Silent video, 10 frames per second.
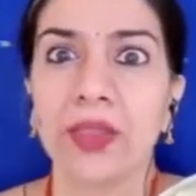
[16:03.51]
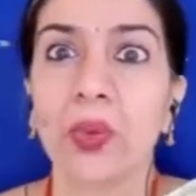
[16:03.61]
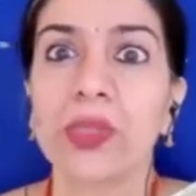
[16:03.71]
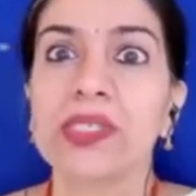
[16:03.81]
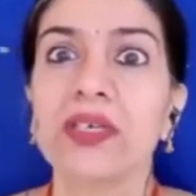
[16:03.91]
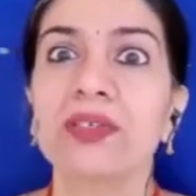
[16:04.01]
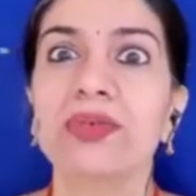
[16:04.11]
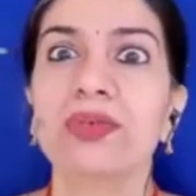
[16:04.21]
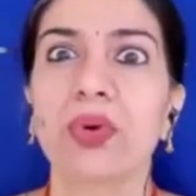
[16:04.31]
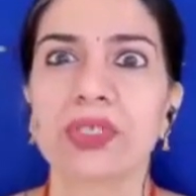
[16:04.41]
the
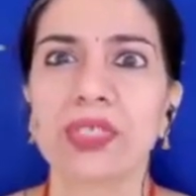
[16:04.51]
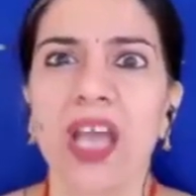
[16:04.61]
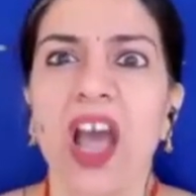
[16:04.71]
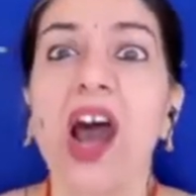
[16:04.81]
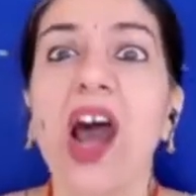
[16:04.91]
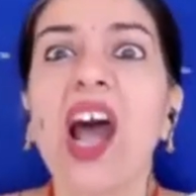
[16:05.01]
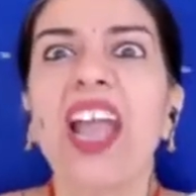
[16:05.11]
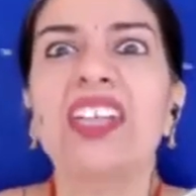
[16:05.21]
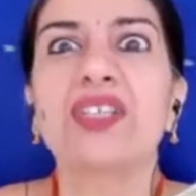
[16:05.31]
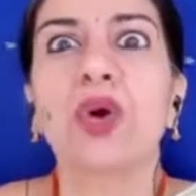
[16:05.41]
wizard roared.
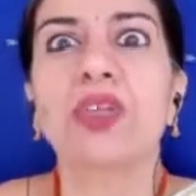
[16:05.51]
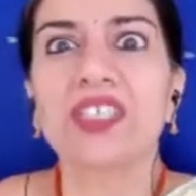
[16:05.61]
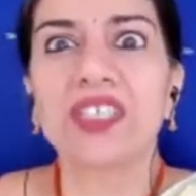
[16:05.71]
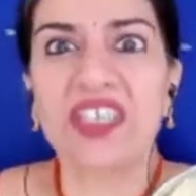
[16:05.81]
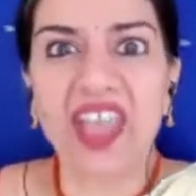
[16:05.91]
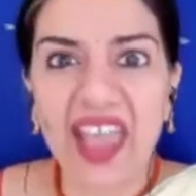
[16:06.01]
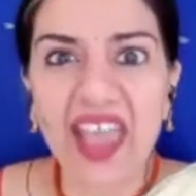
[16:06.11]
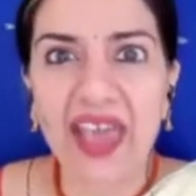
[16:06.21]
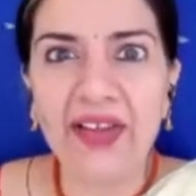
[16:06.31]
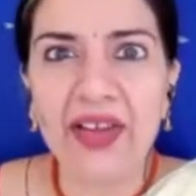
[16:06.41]
"I don't
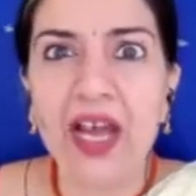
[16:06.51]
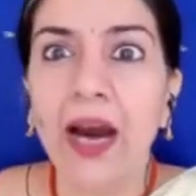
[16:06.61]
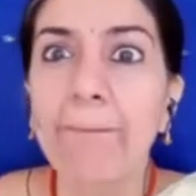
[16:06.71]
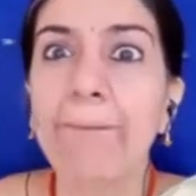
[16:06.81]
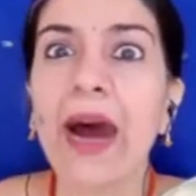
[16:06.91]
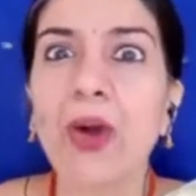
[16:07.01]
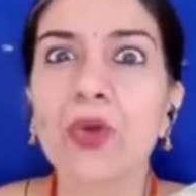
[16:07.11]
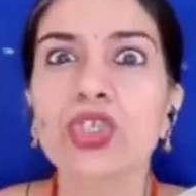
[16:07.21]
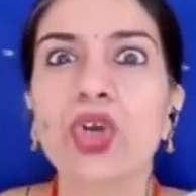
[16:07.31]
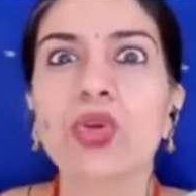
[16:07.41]
care
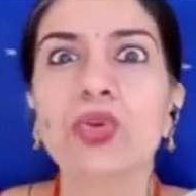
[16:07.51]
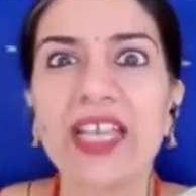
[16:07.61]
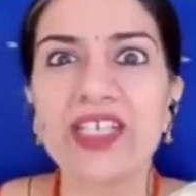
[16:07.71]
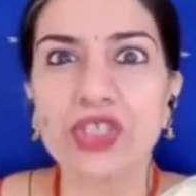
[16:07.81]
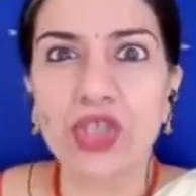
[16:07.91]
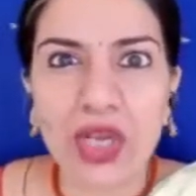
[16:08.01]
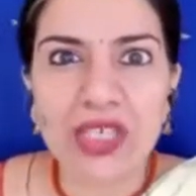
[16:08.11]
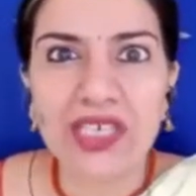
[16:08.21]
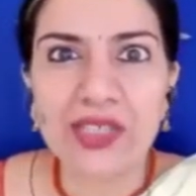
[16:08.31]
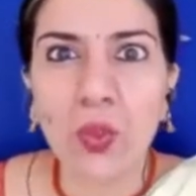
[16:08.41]
about your
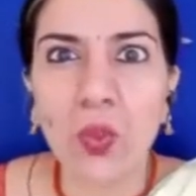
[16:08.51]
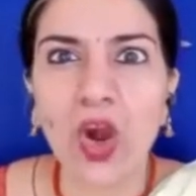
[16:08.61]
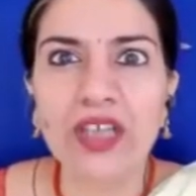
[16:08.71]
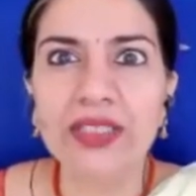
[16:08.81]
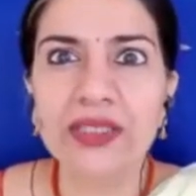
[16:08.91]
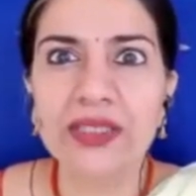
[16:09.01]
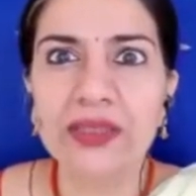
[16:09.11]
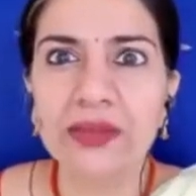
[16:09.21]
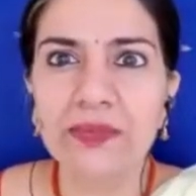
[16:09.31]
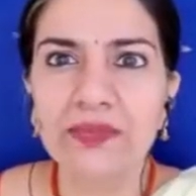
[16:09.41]
granddaughter's warts."
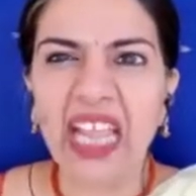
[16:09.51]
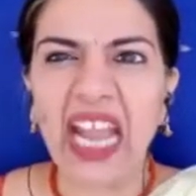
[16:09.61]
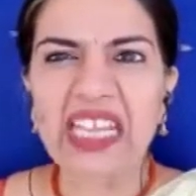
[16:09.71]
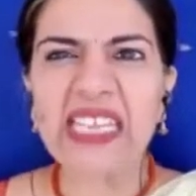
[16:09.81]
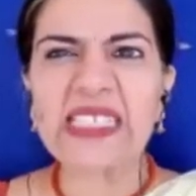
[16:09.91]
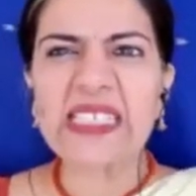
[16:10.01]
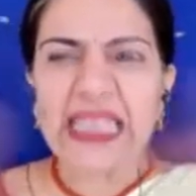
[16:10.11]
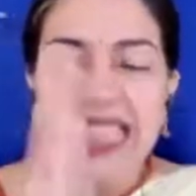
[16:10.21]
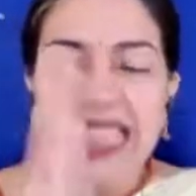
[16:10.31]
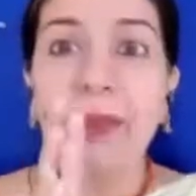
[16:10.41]
And he
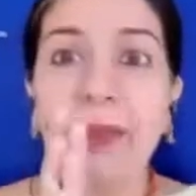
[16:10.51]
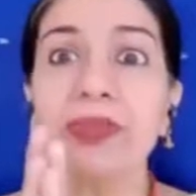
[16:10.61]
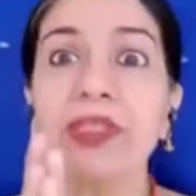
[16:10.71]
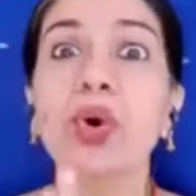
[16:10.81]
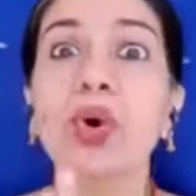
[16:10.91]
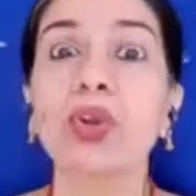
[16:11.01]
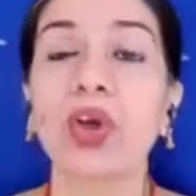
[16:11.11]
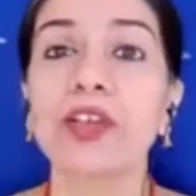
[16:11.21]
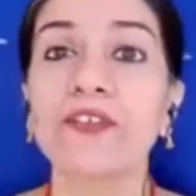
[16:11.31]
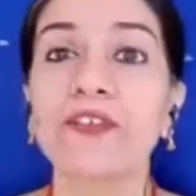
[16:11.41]
slammed the door
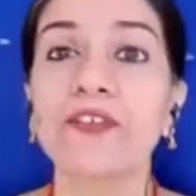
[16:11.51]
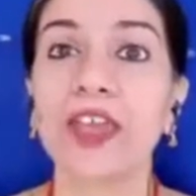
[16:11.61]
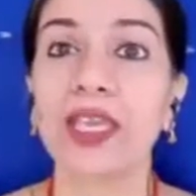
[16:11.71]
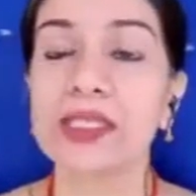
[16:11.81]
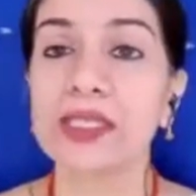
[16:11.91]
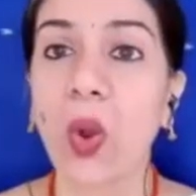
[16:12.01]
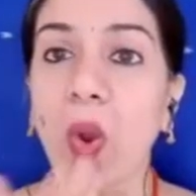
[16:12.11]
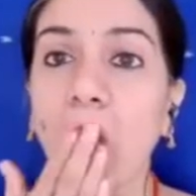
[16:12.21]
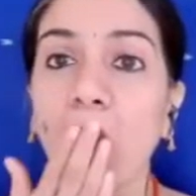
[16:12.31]
on her face.